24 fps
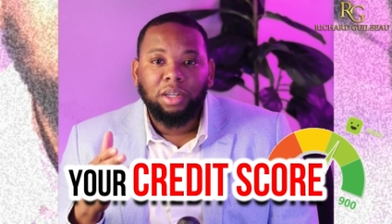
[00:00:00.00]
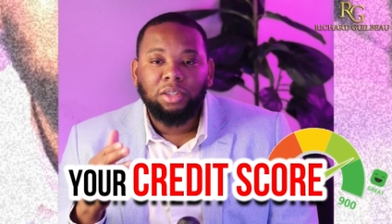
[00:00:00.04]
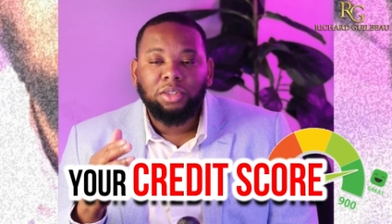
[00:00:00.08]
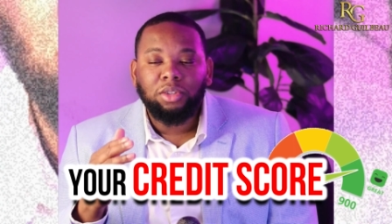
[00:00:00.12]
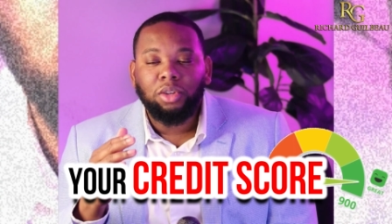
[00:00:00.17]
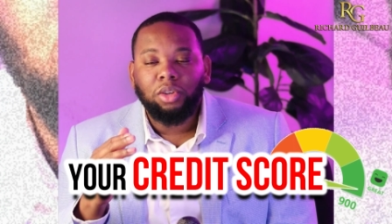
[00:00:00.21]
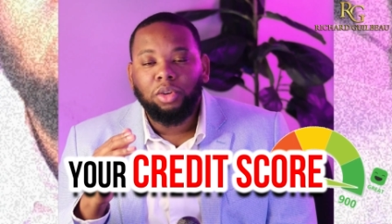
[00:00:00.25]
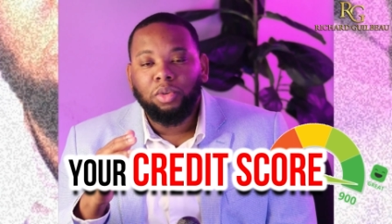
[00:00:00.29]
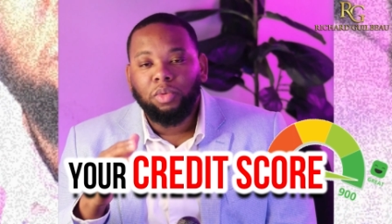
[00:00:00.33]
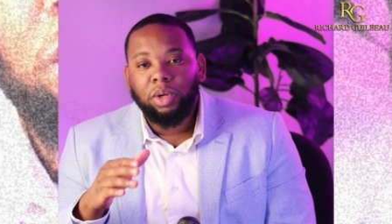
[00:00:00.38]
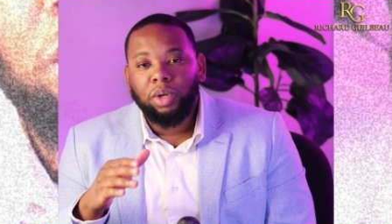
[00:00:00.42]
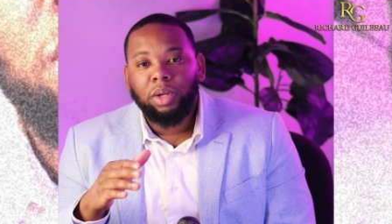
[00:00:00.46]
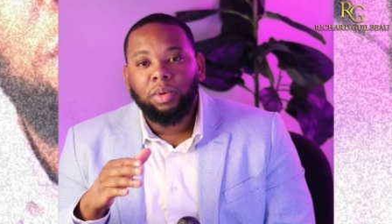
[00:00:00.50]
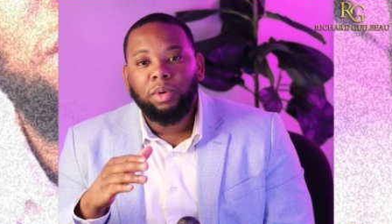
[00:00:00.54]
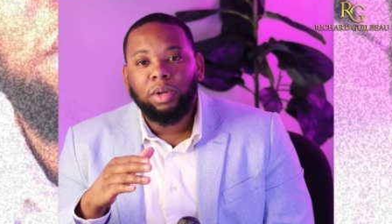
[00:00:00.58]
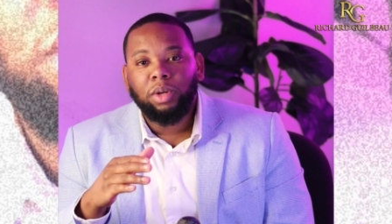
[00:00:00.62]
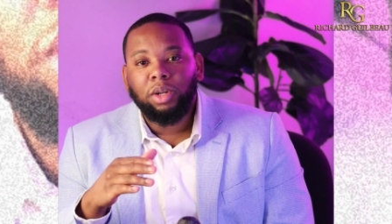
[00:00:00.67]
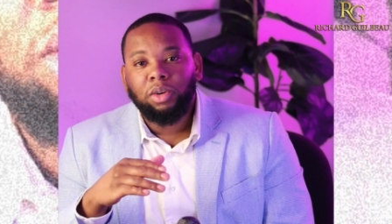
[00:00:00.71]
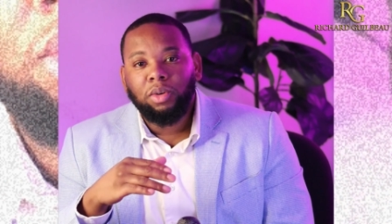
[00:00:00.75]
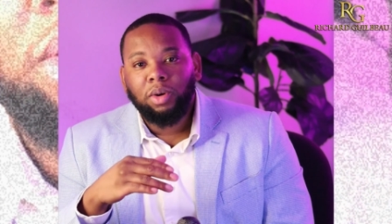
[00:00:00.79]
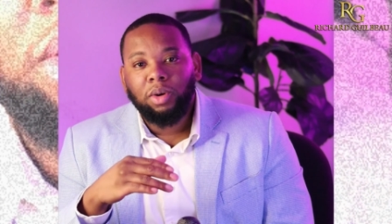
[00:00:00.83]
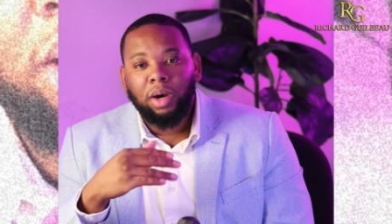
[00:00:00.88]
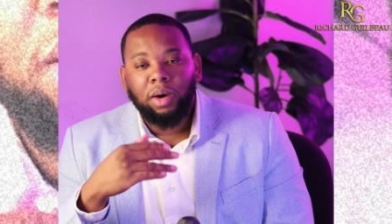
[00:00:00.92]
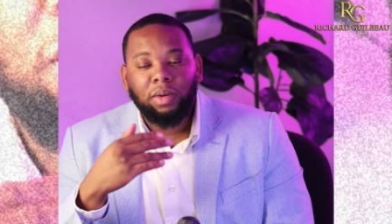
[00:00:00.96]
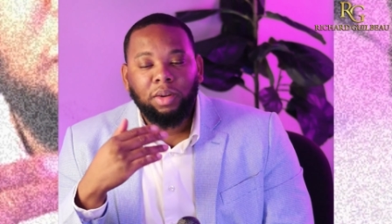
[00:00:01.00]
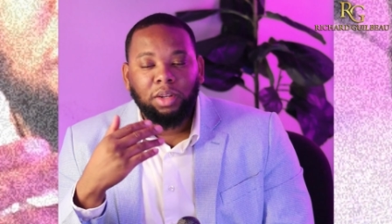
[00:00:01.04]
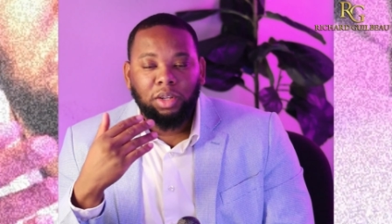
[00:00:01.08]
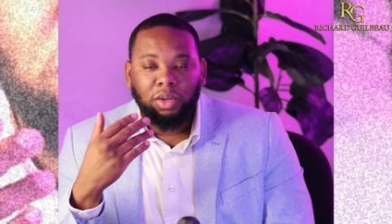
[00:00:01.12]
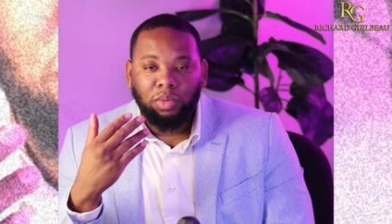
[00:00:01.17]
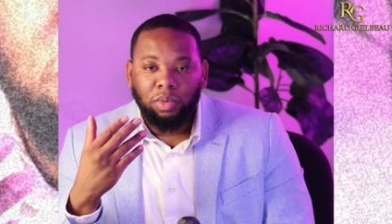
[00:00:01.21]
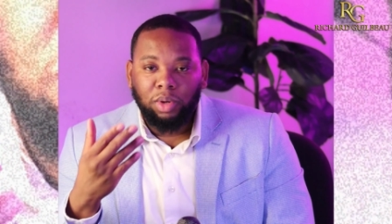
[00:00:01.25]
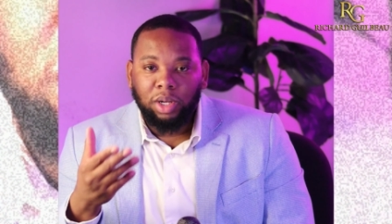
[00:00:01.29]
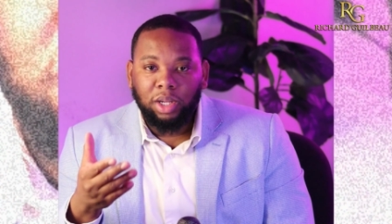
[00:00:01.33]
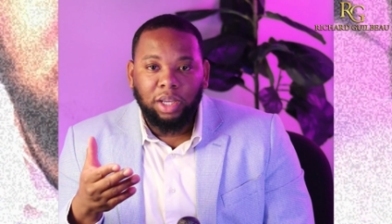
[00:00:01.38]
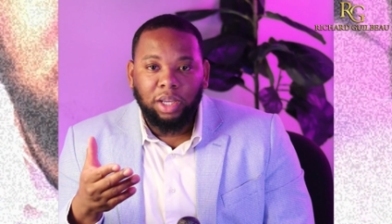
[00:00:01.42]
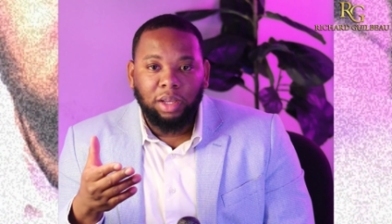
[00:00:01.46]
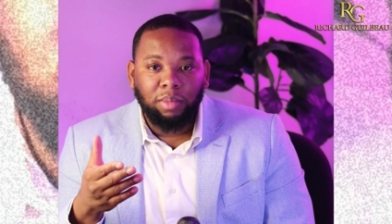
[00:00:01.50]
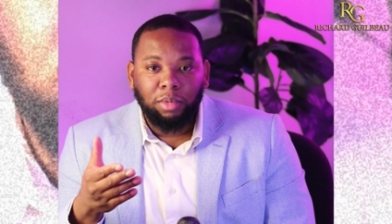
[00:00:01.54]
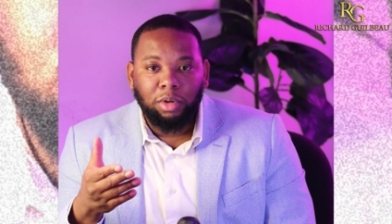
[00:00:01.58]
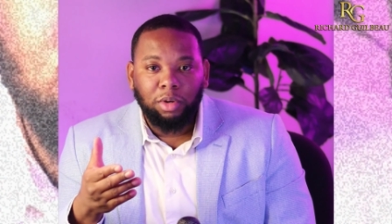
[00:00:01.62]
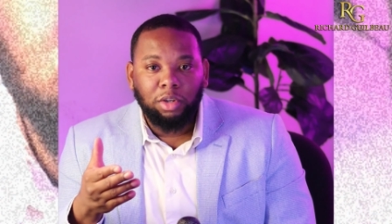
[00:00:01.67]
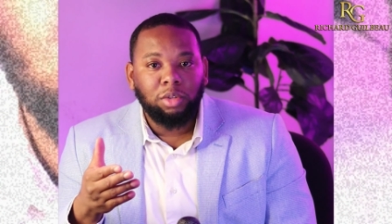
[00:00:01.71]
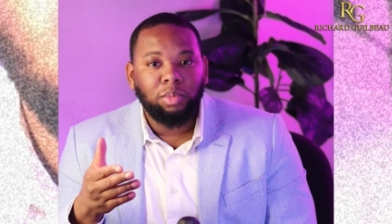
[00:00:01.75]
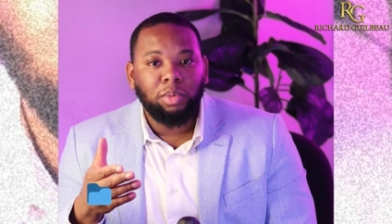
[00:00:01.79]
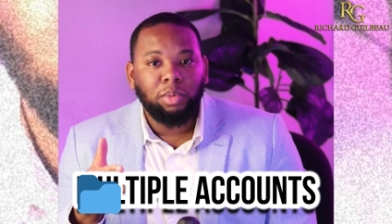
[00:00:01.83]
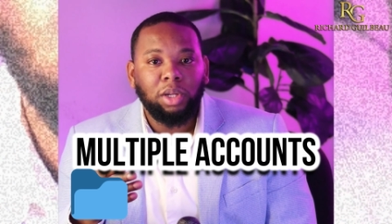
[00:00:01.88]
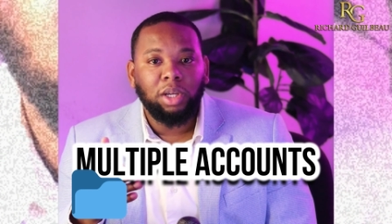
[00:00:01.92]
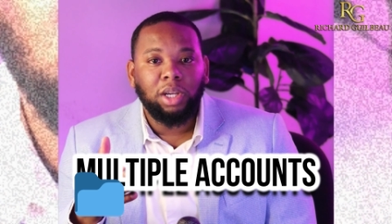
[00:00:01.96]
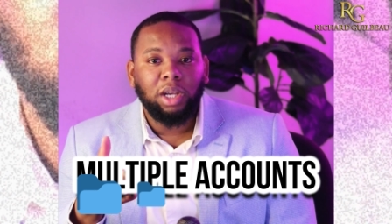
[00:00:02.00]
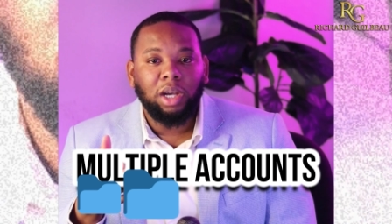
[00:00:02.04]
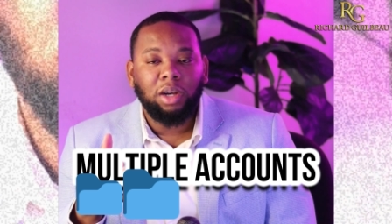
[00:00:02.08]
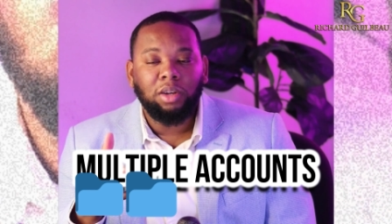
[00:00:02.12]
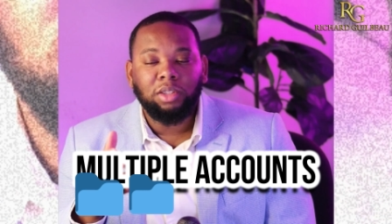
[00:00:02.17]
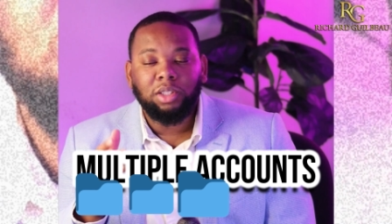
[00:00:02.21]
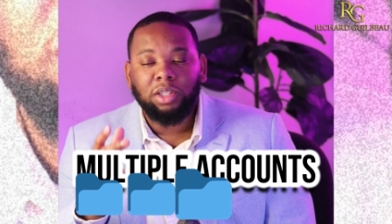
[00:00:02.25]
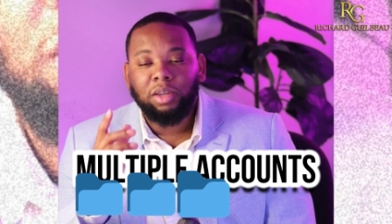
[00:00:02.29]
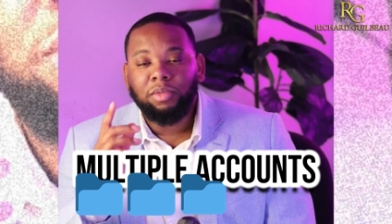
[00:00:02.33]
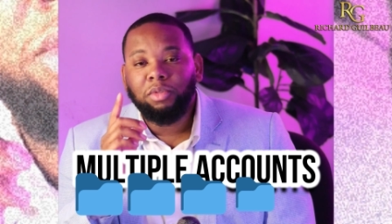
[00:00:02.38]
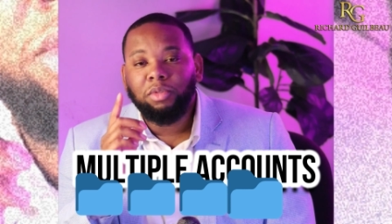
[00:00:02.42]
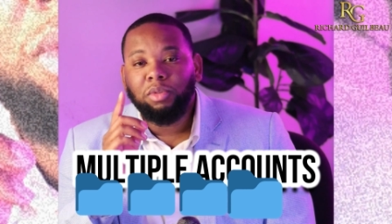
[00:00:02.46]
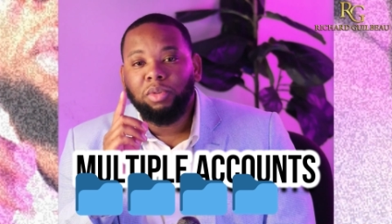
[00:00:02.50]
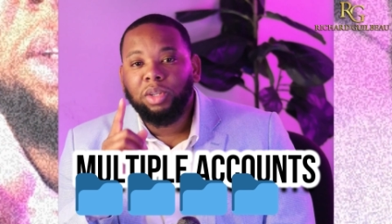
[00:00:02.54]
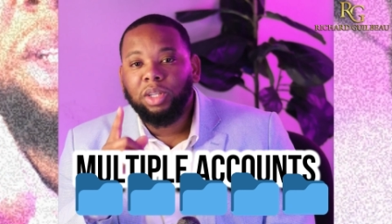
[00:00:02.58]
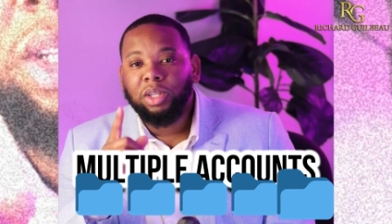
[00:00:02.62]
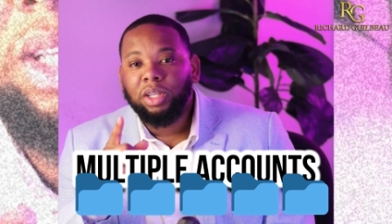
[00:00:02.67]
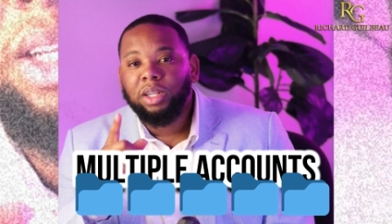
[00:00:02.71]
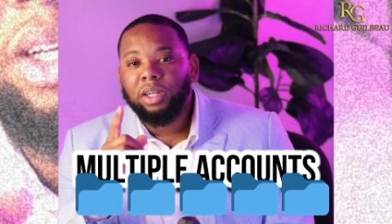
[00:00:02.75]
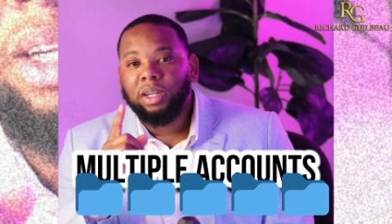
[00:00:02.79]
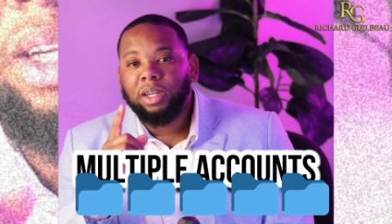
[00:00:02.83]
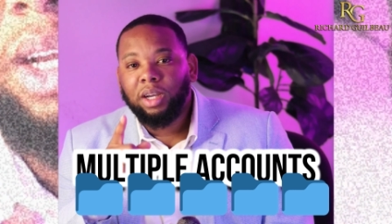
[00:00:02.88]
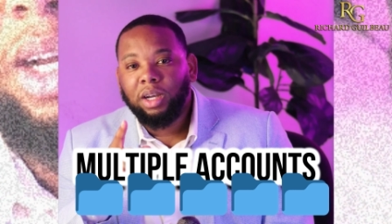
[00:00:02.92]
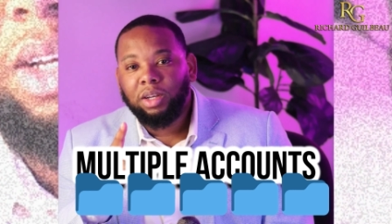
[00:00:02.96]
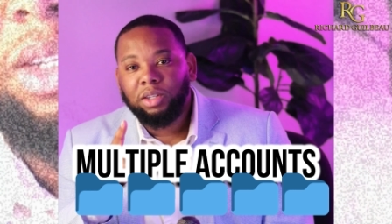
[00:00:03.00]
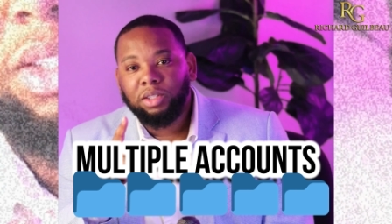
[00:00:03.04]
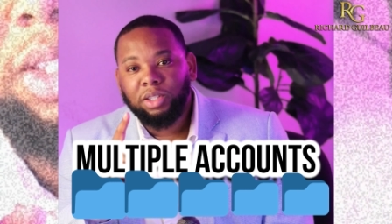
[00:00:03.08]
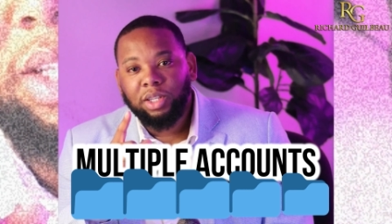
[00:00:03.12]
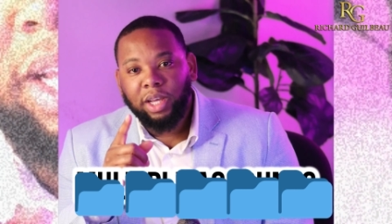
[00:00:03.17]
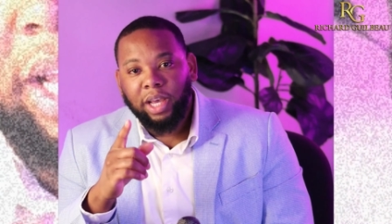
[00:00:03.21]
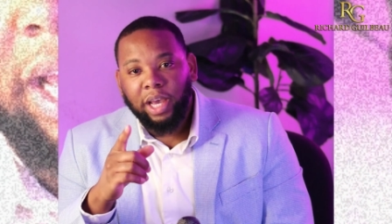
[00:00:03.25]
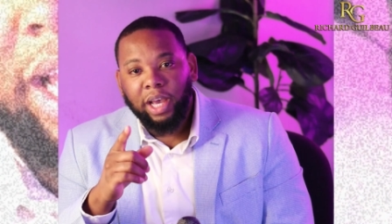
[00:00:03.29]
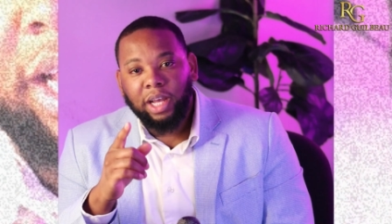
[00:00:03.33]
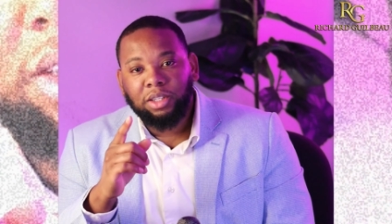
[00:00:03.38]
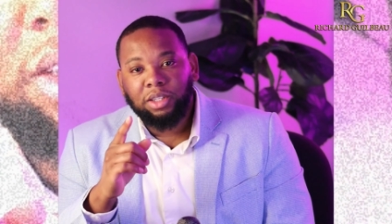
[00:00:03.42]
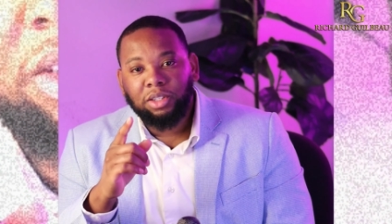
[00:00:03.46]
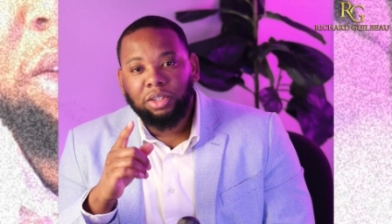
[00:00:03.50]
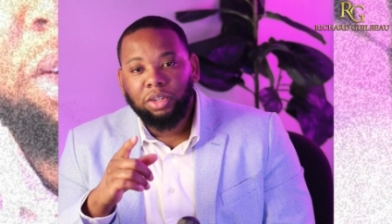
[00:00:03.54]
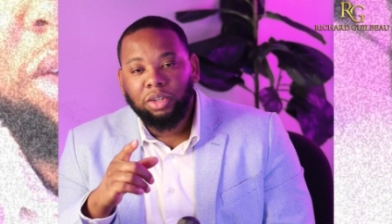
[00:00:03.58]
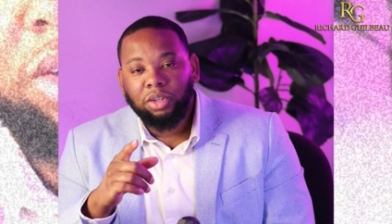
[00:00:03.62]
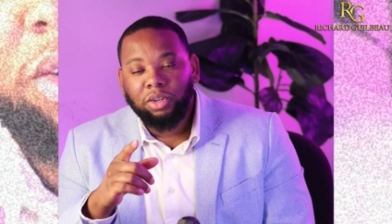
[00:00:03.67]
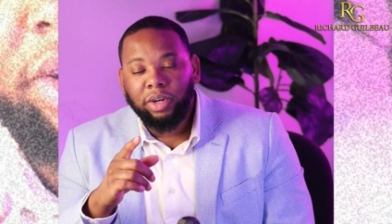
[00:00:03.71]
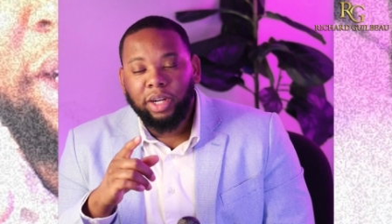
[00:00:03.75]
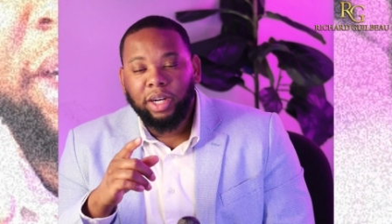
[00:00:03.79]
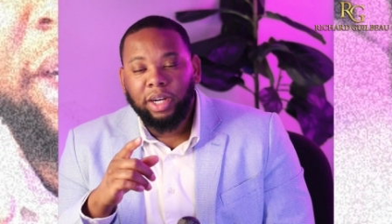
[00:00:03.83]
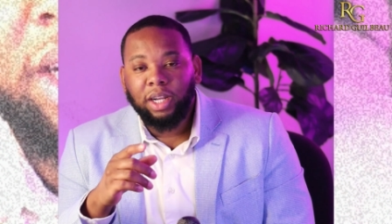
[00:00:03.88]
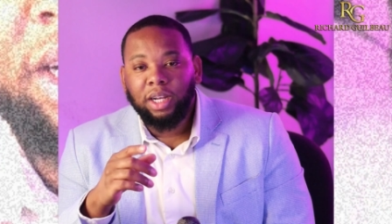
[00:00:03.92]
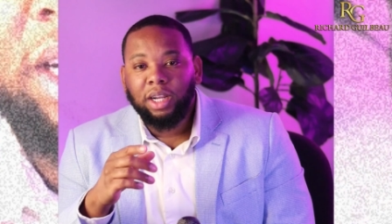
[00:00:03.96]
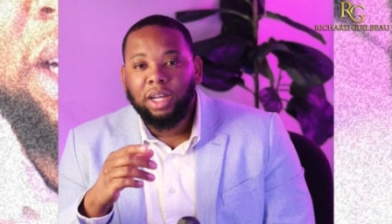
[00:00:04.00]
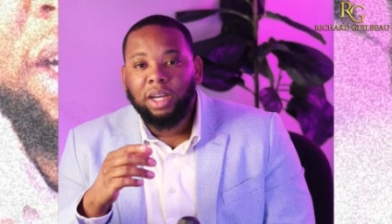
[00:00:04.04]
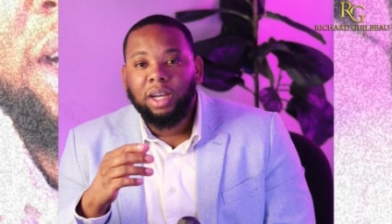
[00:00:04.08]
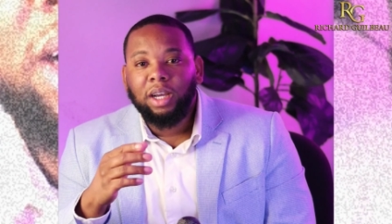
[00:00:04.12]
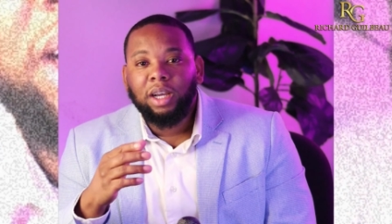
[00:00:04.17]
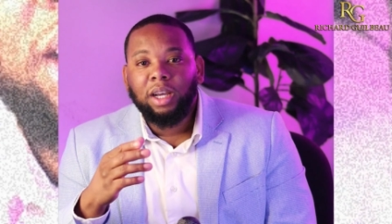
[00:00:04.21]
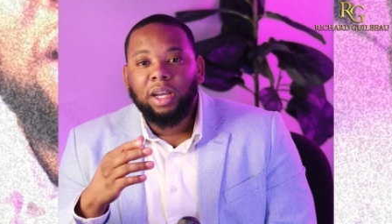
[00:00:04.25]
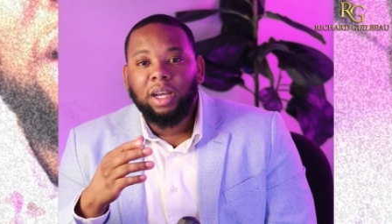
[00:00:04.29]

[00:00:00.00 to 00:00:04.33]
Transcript: So you really want to go out and you want to get multiple accounts. If you need accounts to add to your credit,